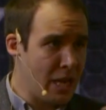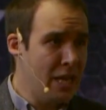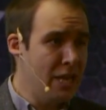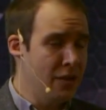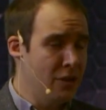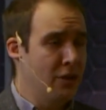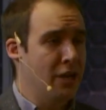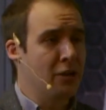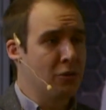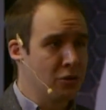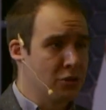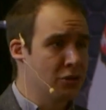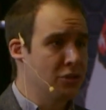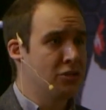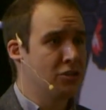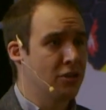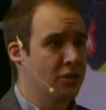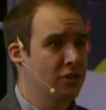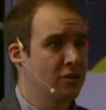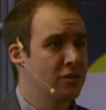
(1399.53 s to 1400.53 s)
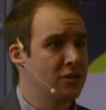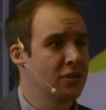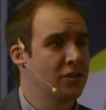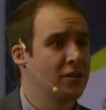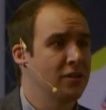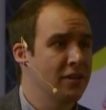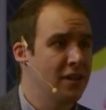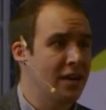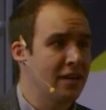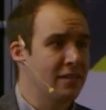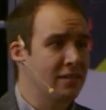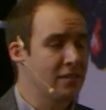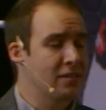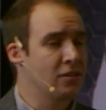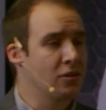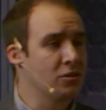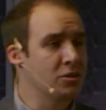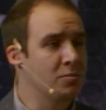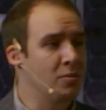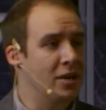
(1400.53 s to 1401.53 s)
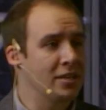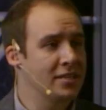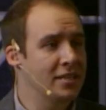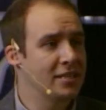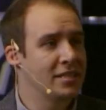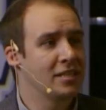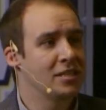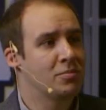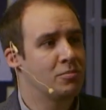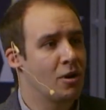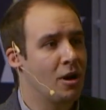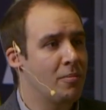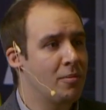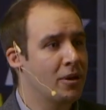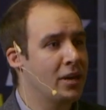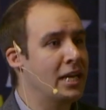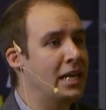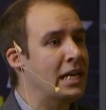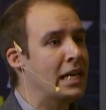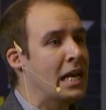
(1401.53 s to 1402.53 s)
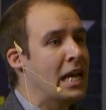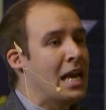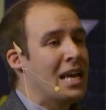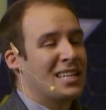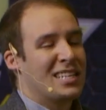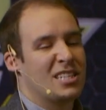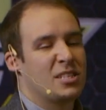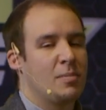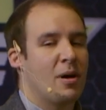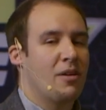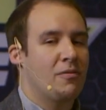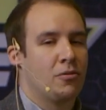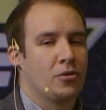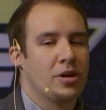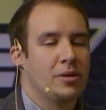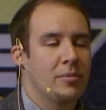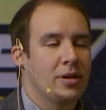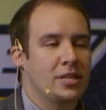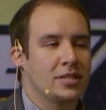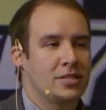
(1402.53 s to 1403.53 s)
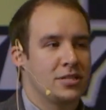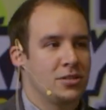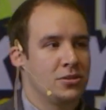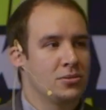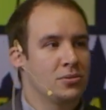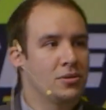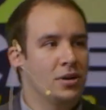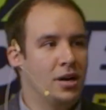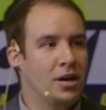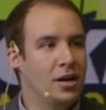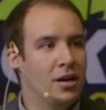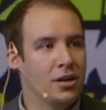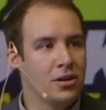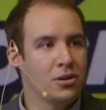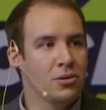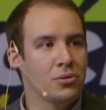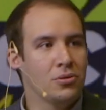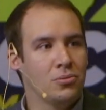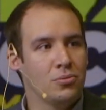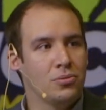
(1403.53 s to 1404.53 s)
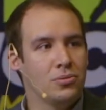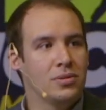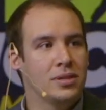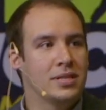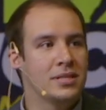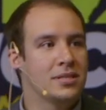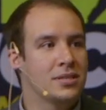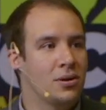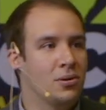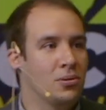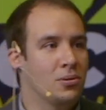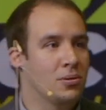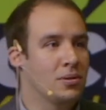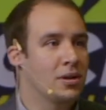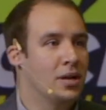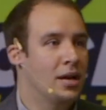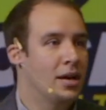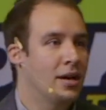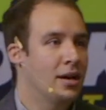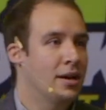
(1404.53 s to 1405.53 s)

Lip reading: In order to conduct those processes properly. It takes about 40 minutes to go through this whole